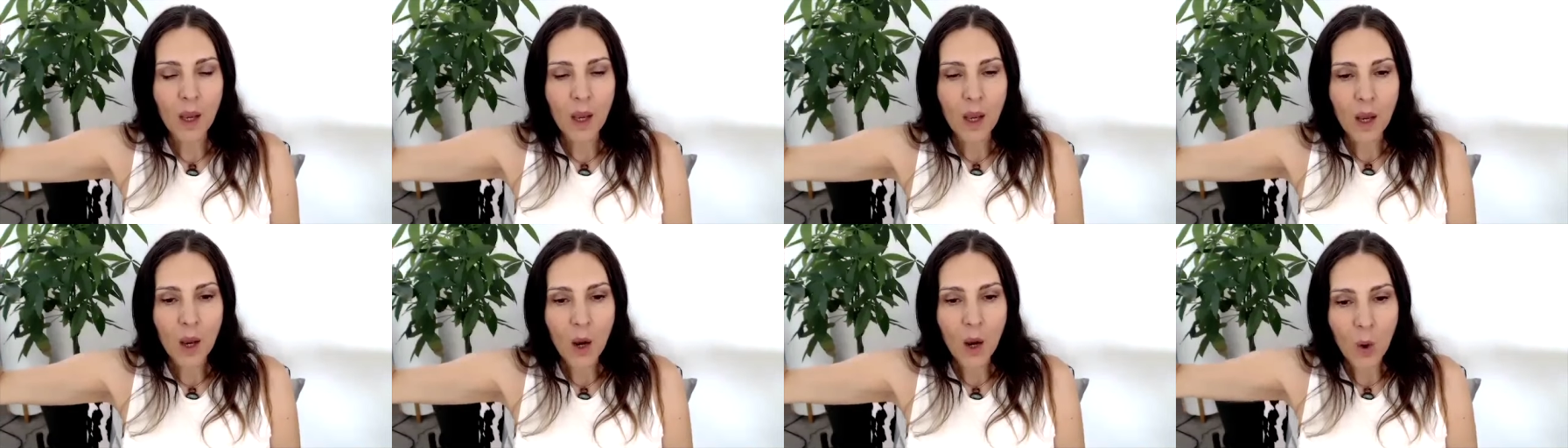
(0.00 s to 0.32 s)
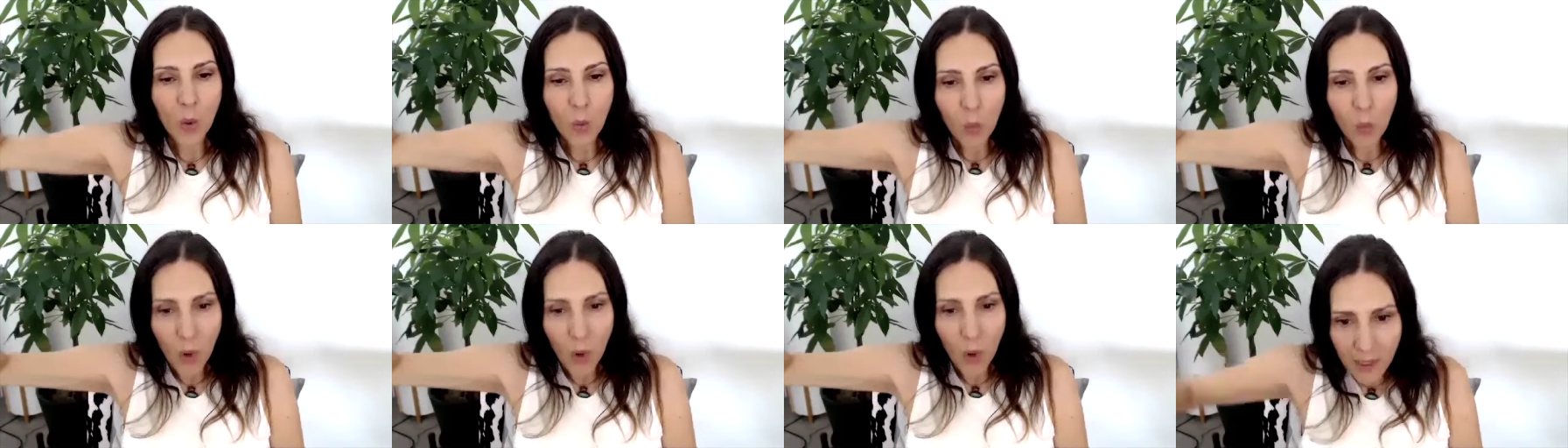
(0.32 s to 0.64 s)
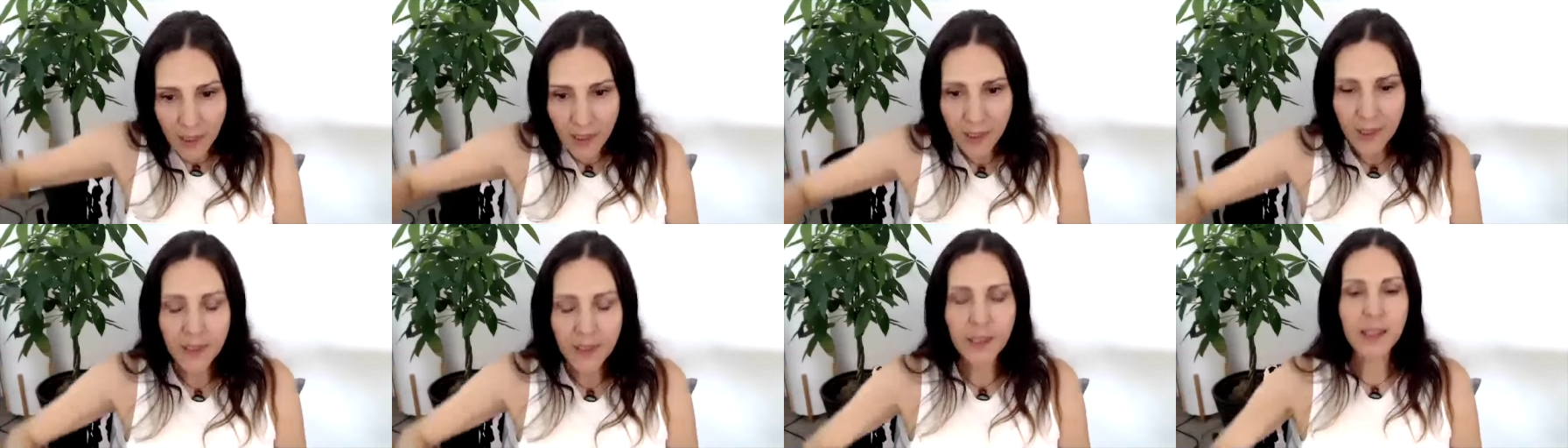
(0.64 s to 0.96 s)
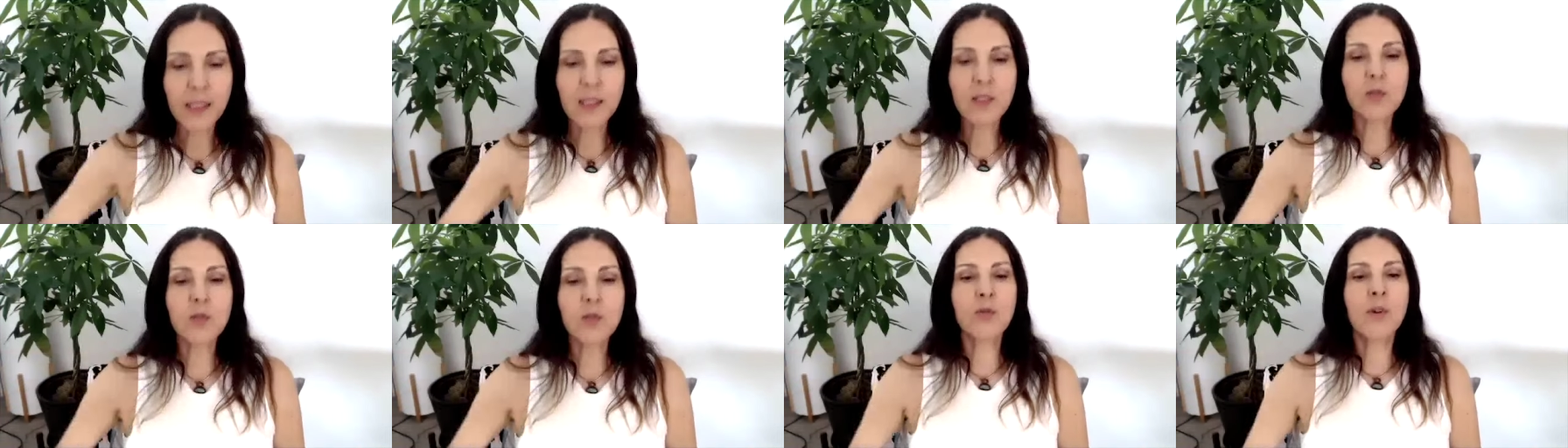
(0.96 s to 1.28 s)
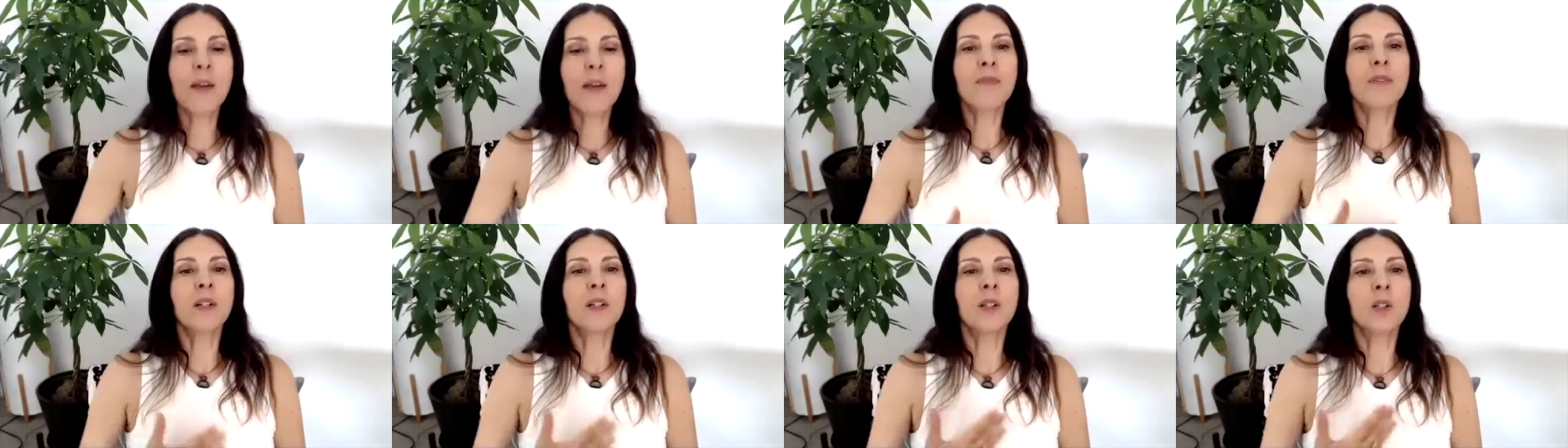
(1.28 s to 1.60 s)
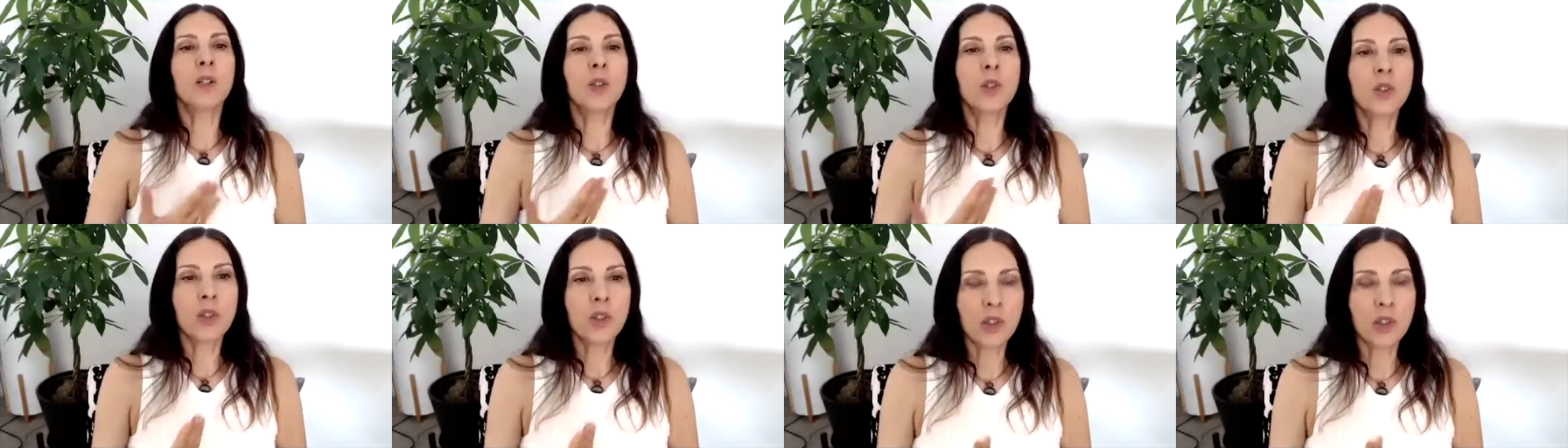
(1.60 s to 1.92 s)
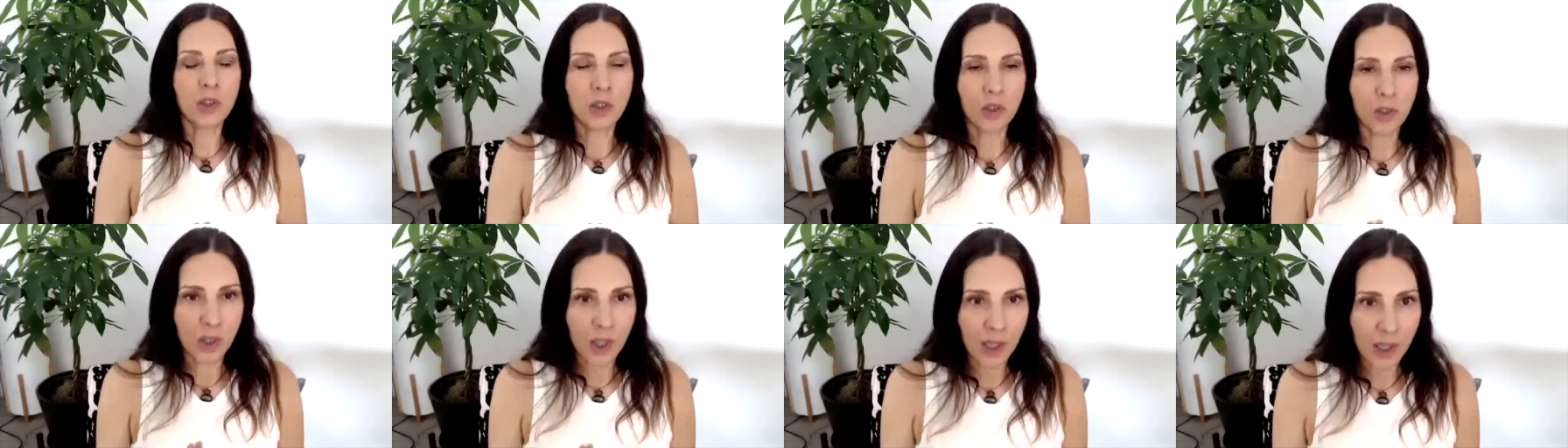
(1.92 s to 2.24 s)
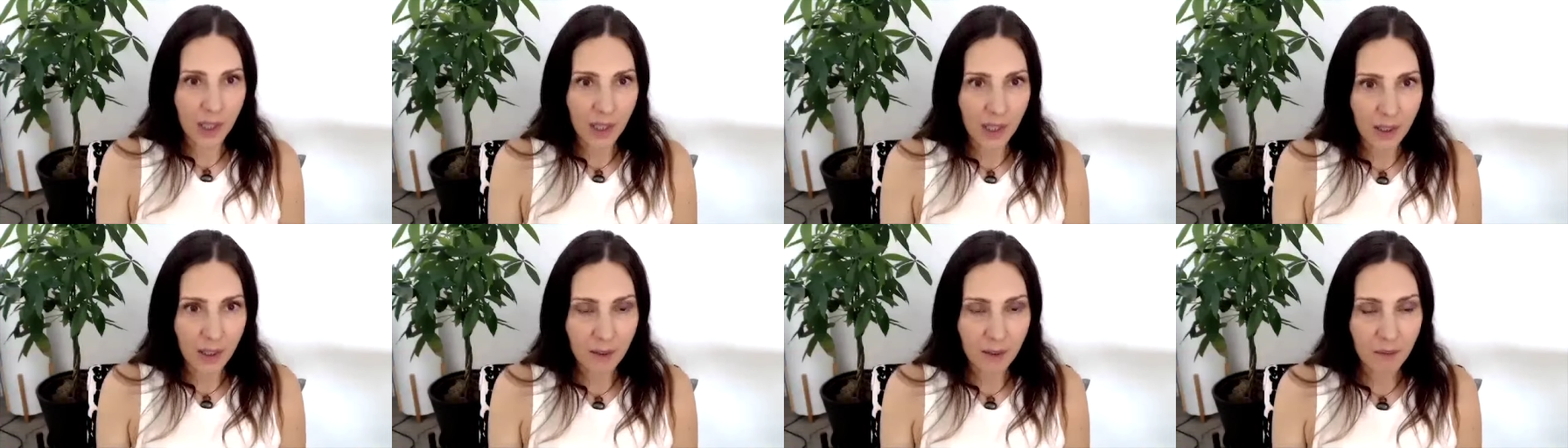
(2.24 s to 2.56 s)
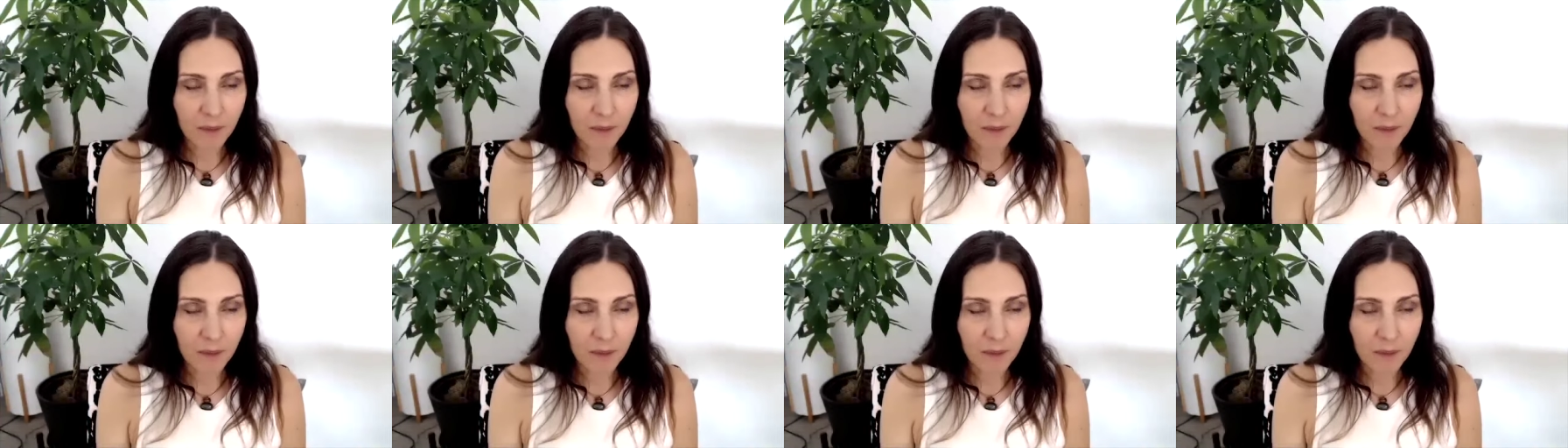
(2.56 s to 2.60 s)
Awakening is revolutionary